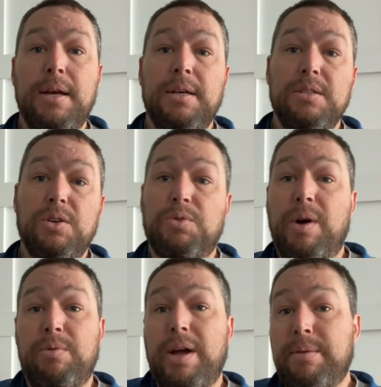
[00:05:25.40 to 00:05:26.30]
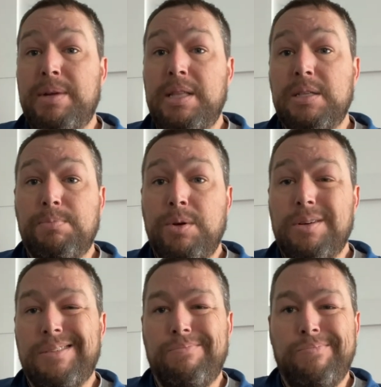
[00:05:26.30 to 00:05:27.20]
So do I recommend this
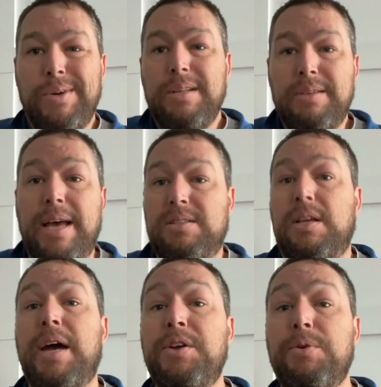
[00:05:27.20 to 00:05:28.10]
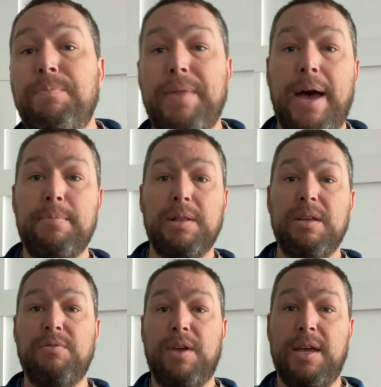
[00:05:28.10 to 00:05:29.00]
book? Well, yes, I do. I
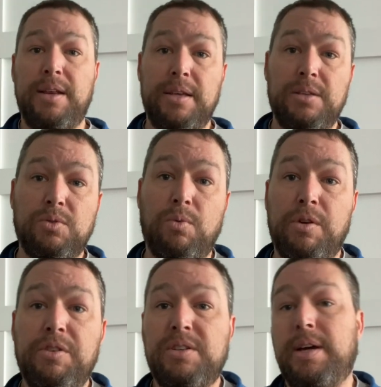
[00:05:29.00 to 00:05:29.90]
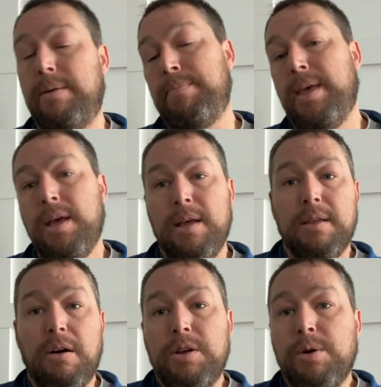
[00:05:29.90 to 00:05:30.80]
believe it is worth your time. The
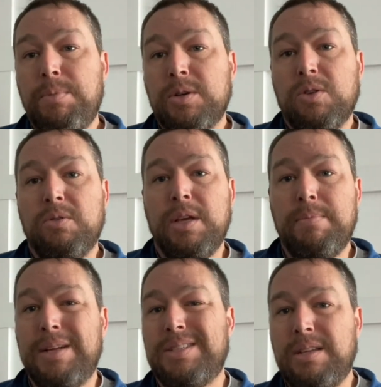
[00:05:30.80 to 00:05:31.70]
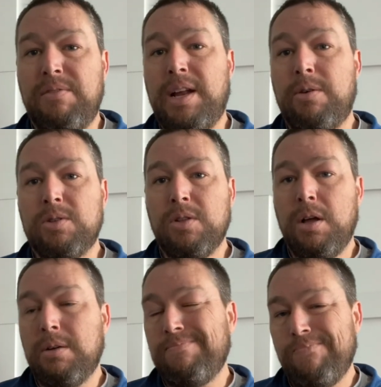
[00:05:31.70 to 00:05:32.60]
audiobook's only about 7 hours
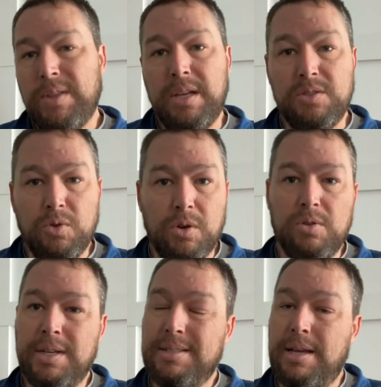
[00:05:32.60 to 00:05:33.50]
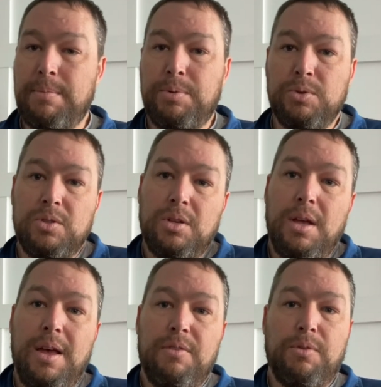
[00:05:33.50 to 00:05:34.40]
long. The historical examples
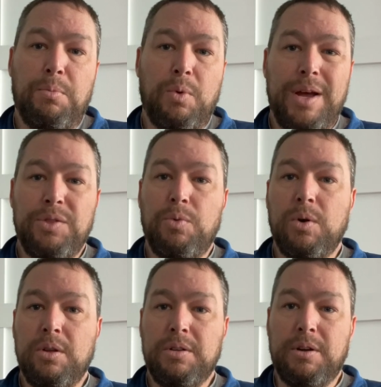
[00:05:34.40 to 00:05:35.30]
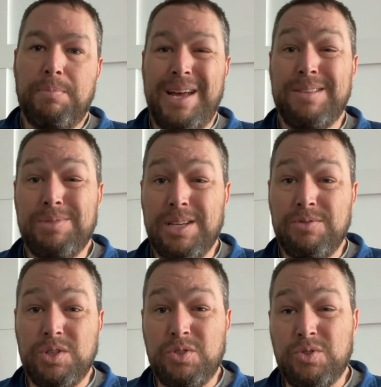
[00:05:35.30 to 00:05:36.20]
from around the world are by themselves
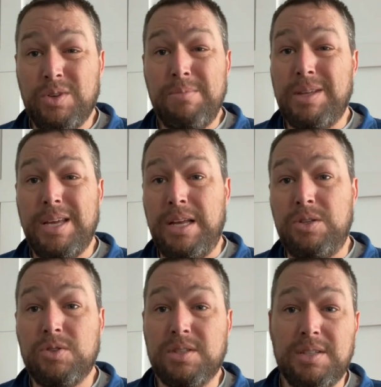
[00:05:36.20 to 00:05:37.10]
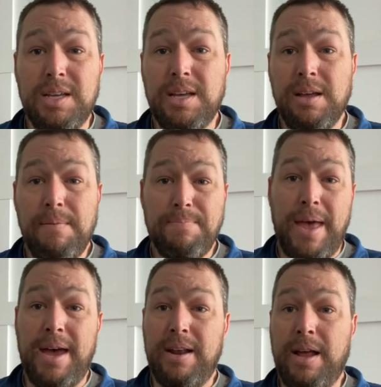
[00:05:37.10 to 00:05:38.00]
extremely interesting
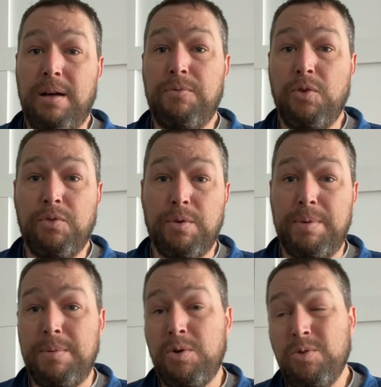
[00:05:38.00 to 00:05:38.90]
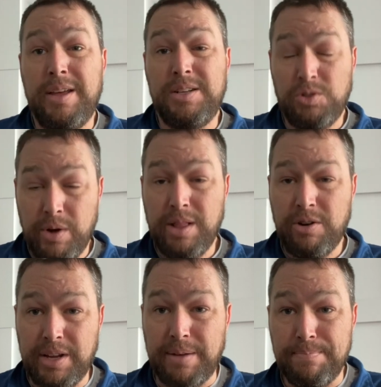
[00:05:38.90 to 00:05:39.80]
and helpful for people who enjoy learning.